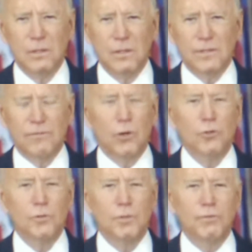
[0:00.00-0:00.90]
So I've
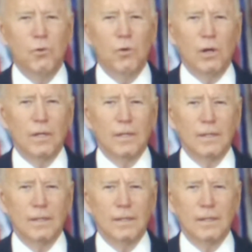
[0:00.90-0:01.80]
told you before,
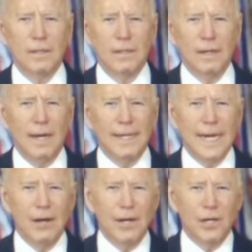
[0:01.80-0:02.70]
I
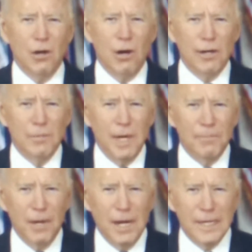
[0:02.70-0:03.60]
carry a card in my
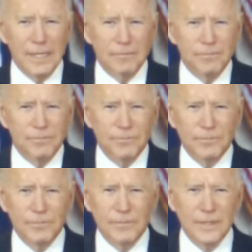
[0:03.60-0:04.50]
pocket
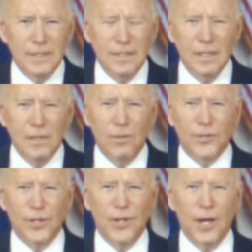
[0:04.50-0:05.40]

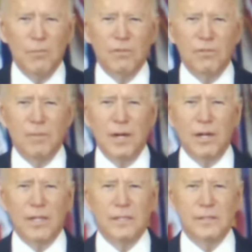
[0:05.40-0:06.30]
with the number of
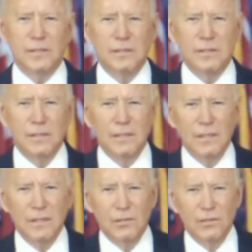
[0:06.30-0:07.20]
Americans
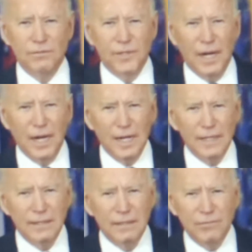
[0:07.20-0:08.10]
who have
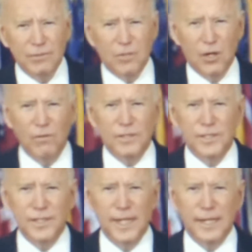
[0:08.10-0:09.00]
died from COVID
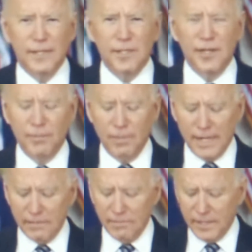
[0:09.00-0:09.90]
to date. It's on the
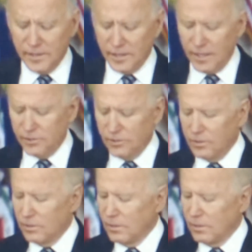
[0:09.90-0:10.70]
back of my schedule.